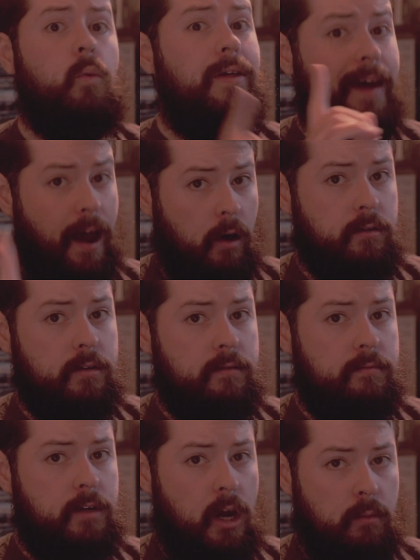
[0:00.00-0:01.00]
without
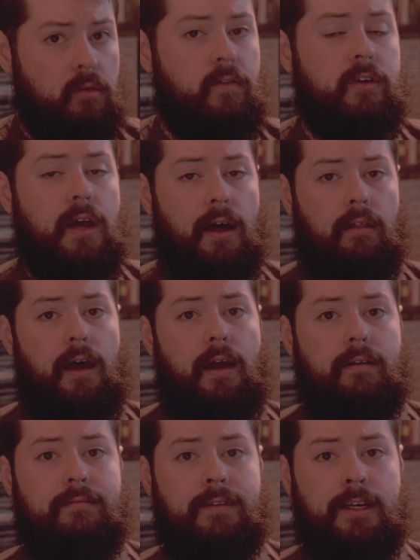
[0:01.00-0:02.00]
moving to
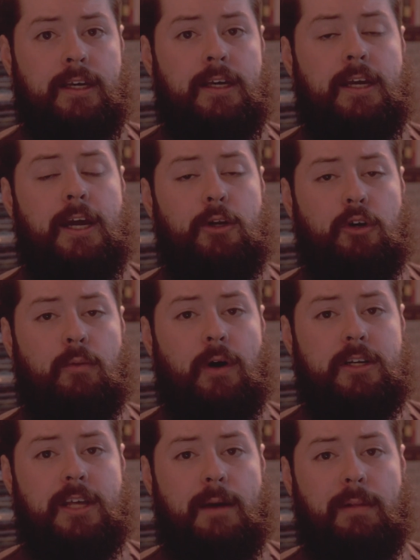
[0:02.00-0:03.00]
LA. And you can
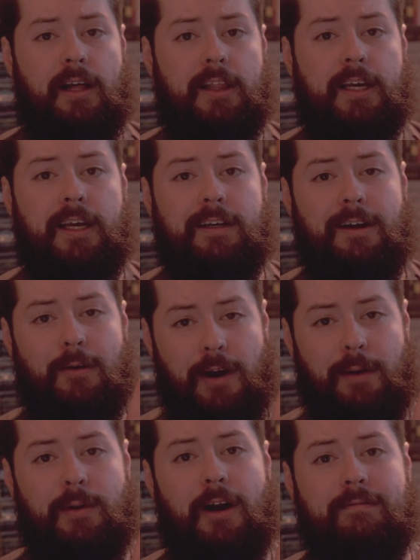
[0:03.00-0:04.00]
watch that by clicking
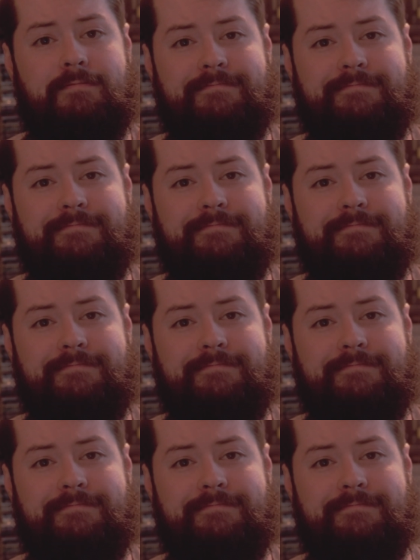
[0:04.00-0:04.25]
right up here.